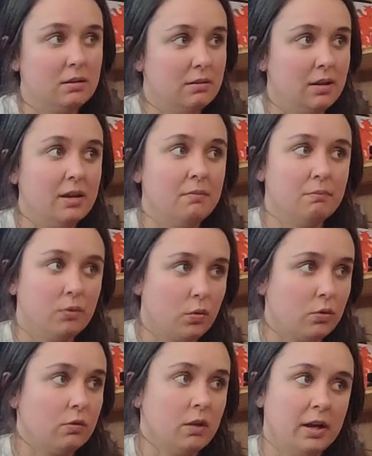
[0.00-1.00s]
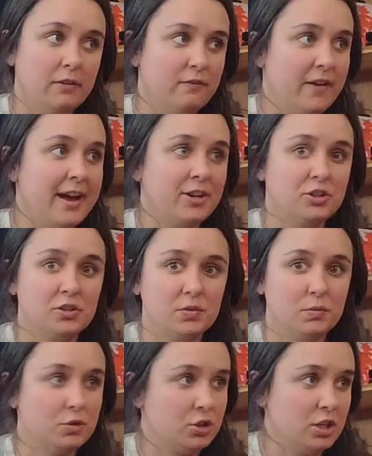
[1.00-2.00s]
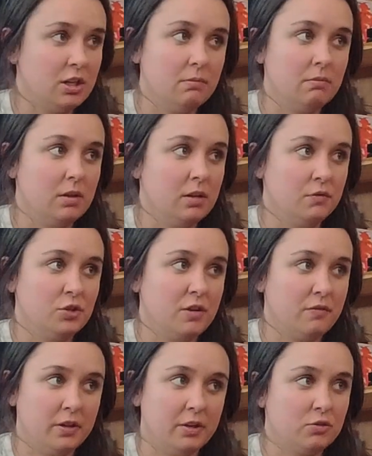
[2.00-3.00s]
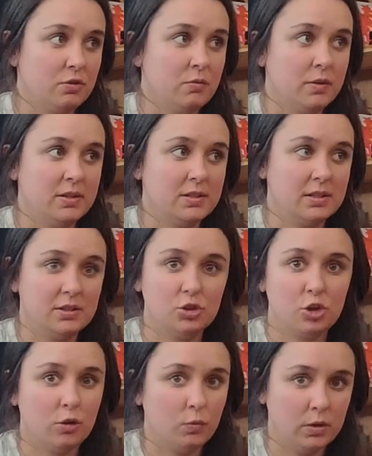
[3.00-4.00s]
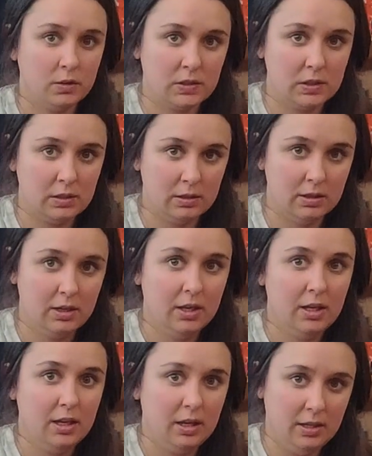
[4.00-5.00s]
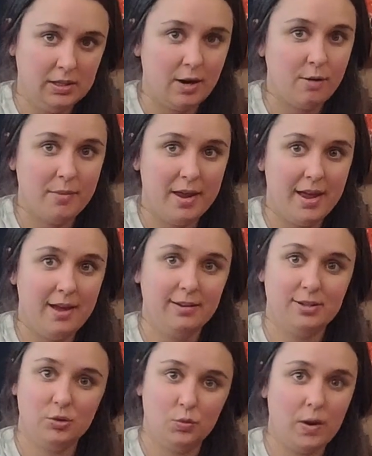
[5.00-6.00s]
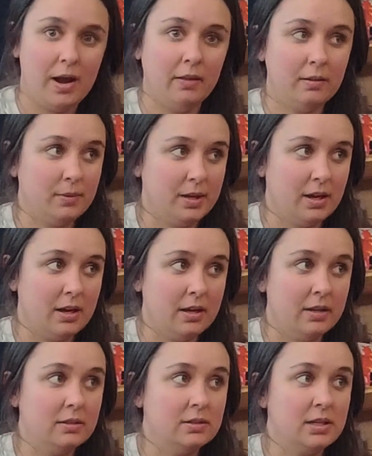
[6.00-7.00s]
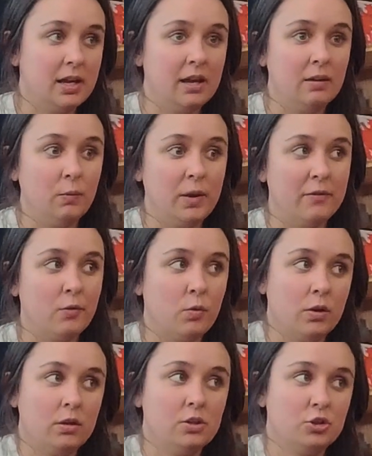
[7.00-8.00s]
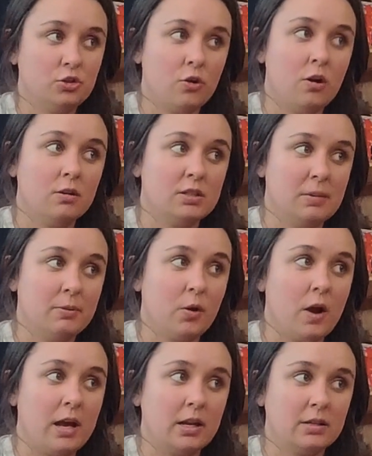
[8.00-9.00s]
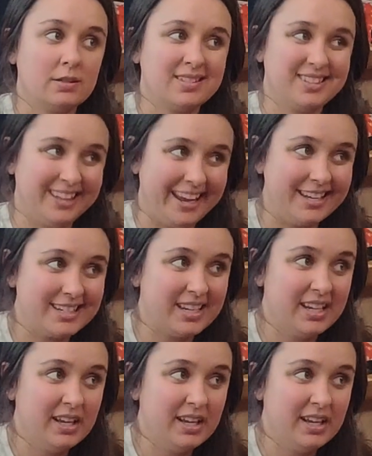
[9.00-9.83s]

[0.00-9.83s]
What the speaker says: a borderline fascist regime if Jeff Landry wins this. Sean Wilson is our man to rally behind, and we have a really strong Democratic slate.